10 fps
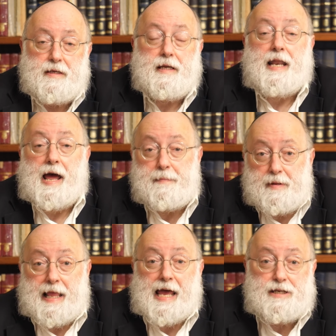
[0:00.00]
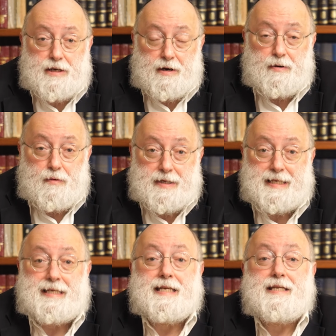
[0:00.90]
It happened last year. It
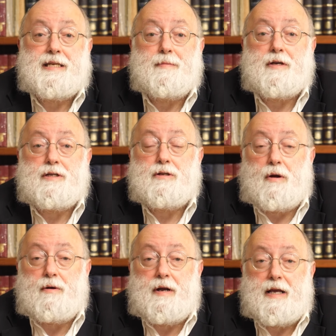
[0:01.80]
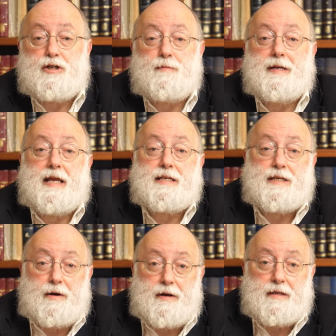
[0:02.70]
was Simchas Torah and Shmini
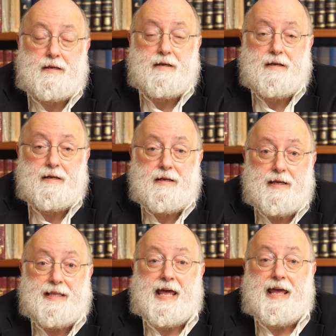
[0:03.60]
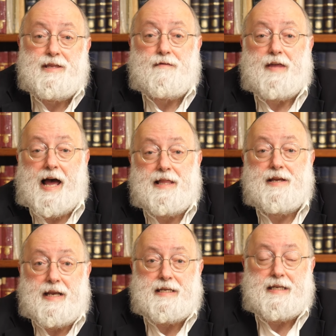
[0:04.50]
Atzeret, the end of the
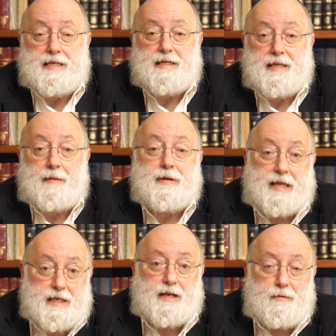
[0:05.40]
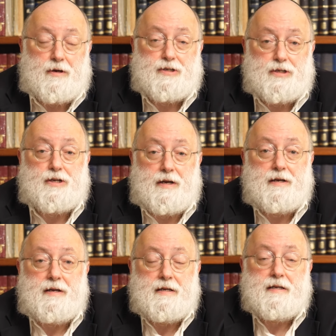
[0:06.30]
holiday season that begins on Rosh
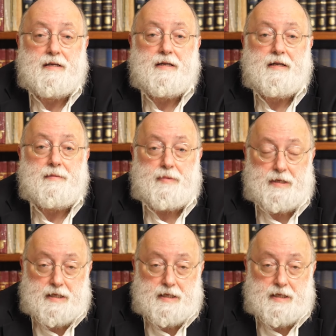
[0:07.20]
Hashanah, but the